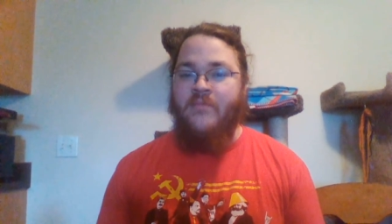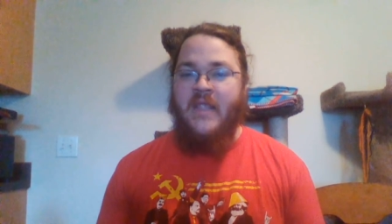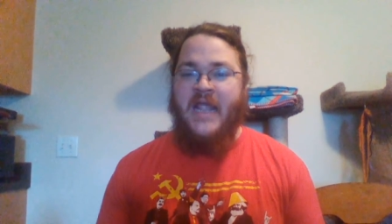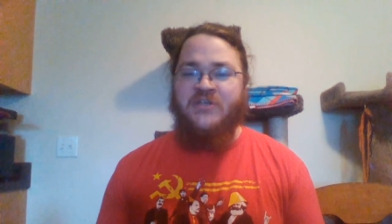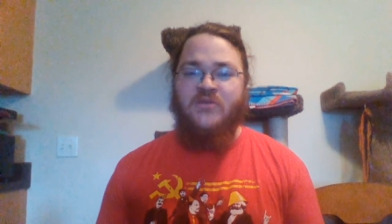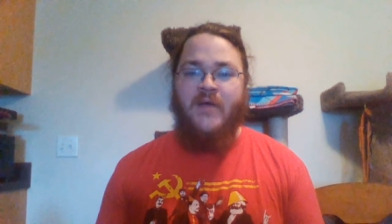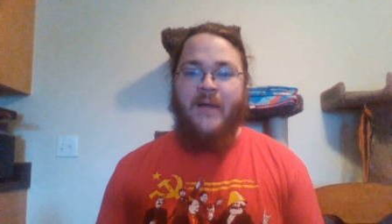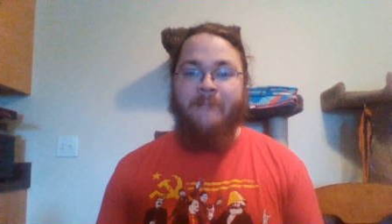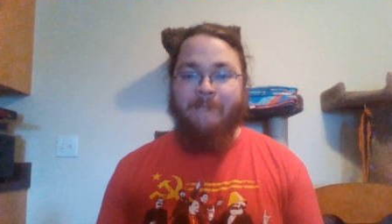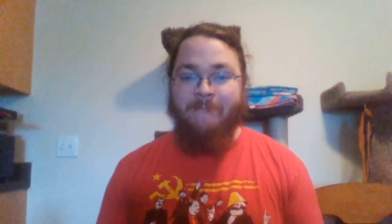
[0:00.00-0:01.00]
Angel
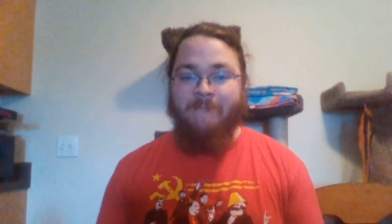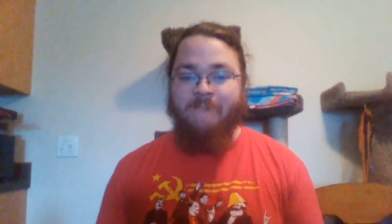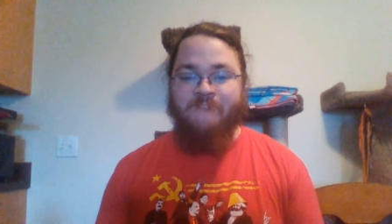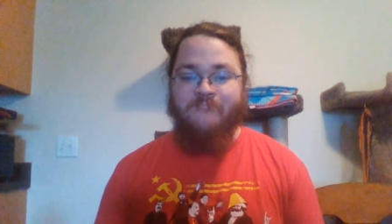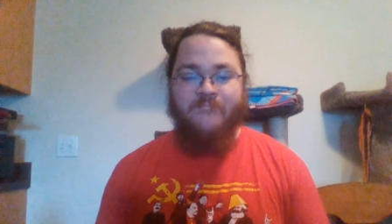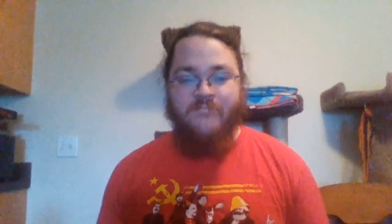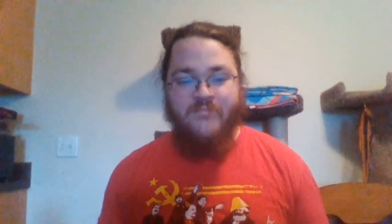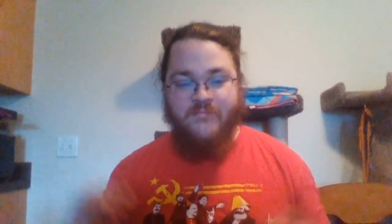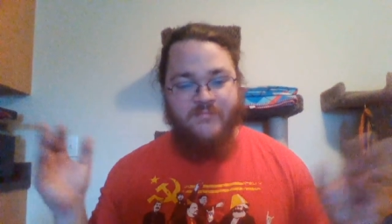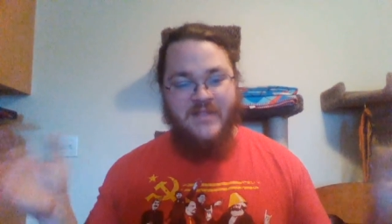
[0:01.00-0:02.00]
Bob.
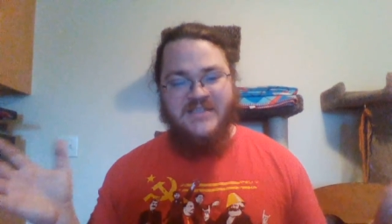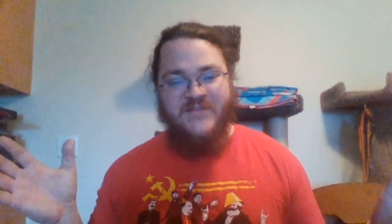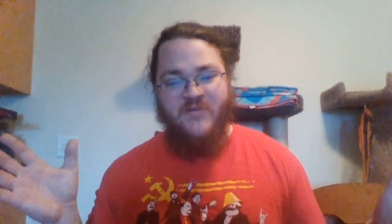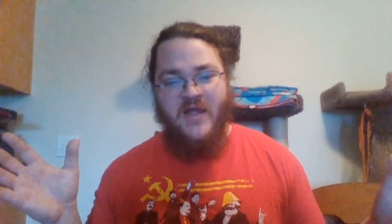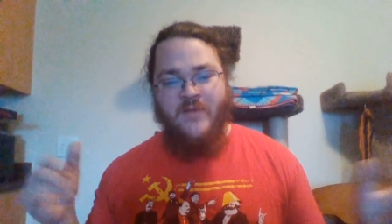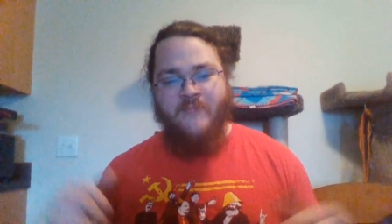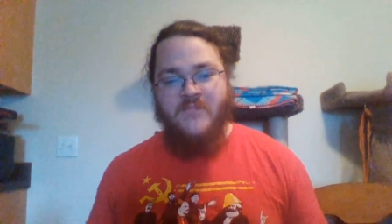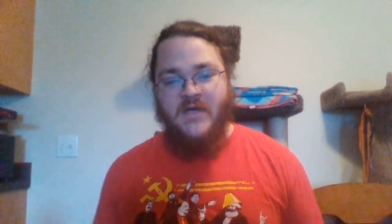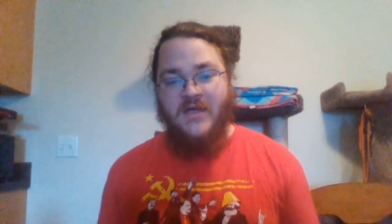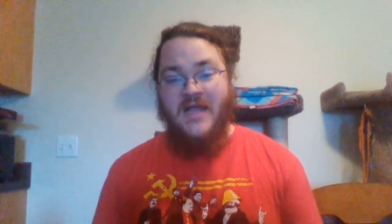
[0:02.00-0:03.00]
That's it for now.
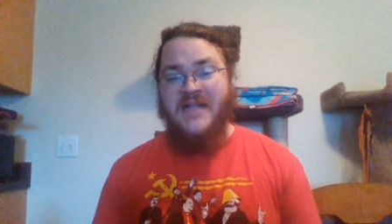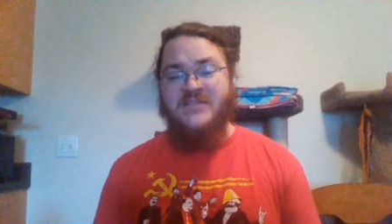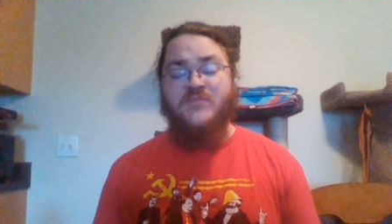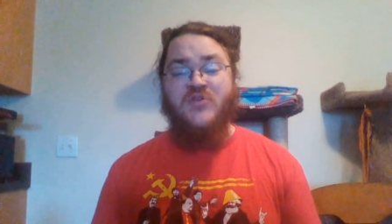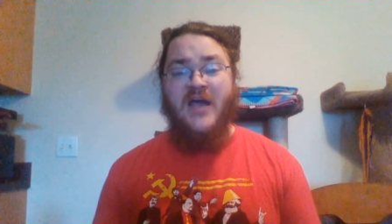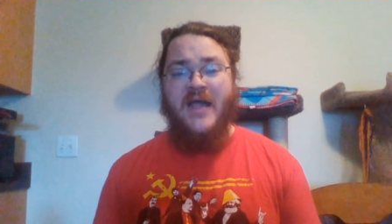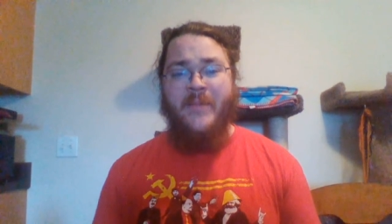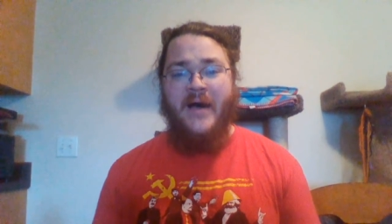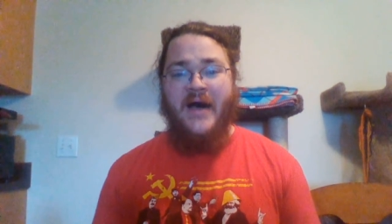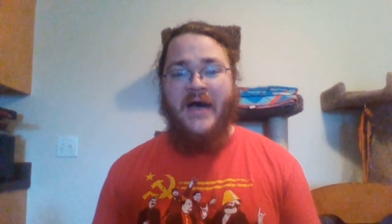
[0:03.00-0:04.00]
Uh, like and subscribe.
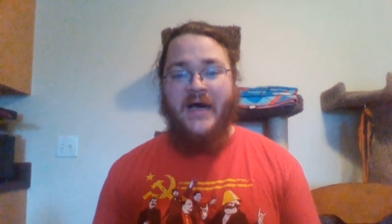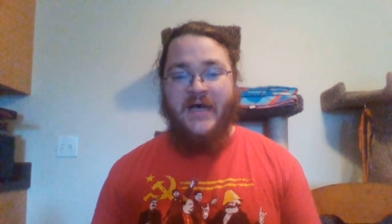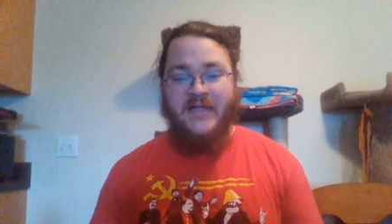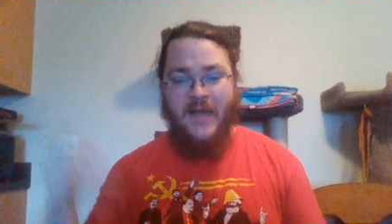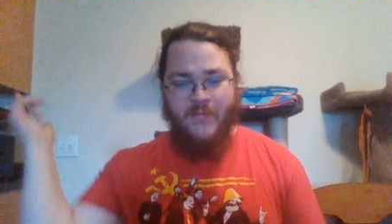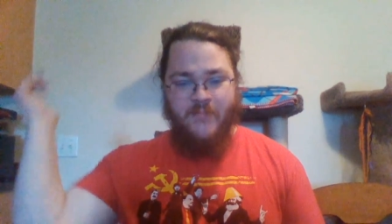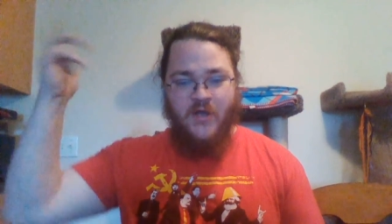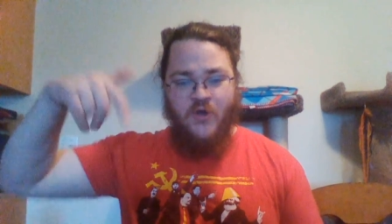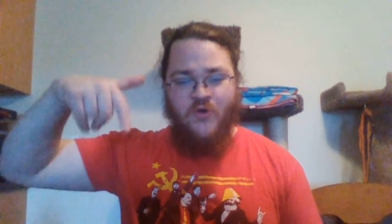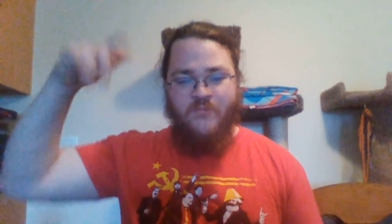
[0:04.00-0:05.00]
Uh, comment
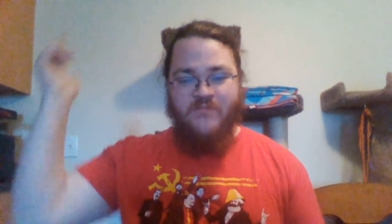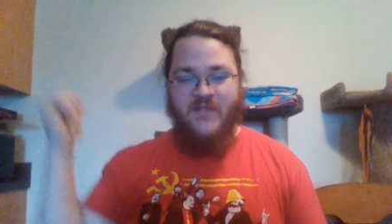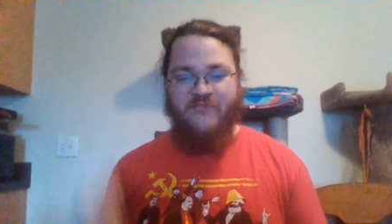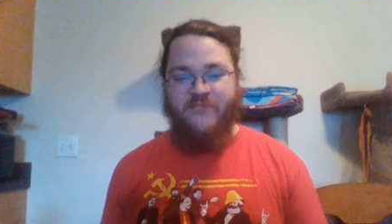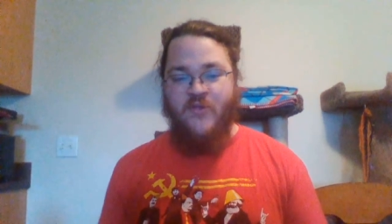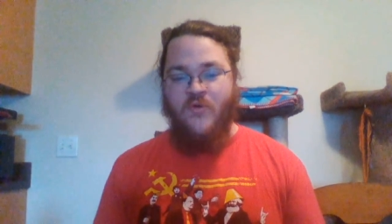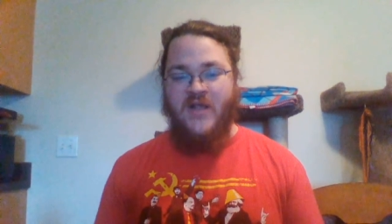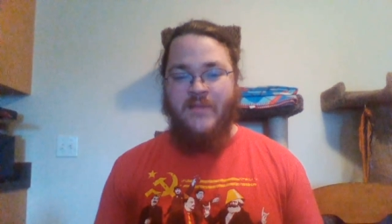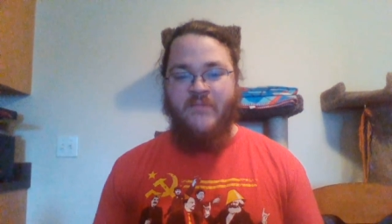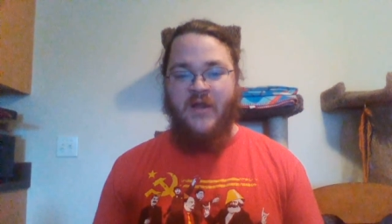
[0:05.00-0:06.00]
below if you want to
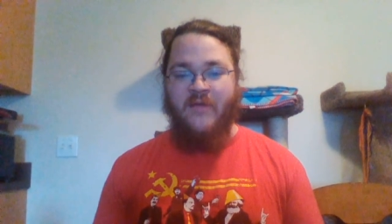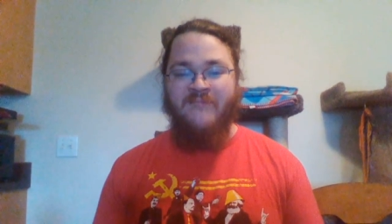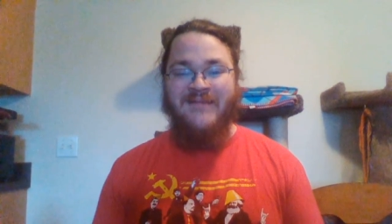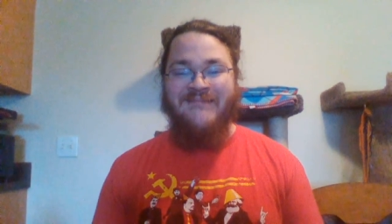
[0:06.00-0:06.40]
comment below.